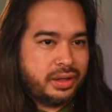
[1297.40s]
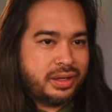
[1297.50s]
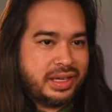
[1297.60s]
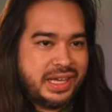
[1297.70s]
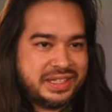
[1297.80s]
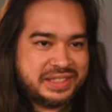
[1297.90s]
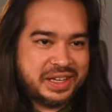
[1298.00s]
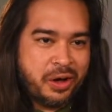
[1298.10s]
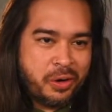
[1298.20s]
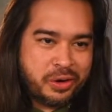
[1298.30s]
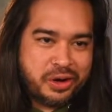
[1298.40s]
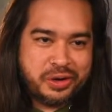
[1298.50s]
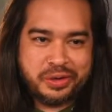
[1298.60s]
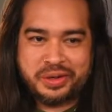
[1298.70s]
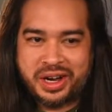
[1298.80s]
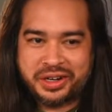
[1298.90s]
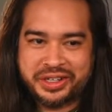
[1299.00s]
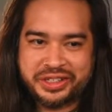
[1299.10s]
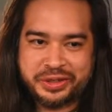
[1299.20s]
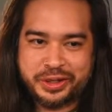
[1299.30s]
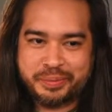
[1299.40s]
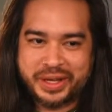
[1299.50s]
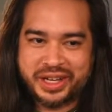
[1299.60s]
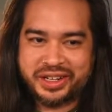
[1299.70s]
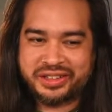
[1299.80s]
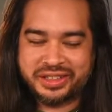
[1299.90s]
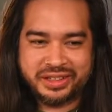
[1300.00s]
Isihogo, how are you doing, man?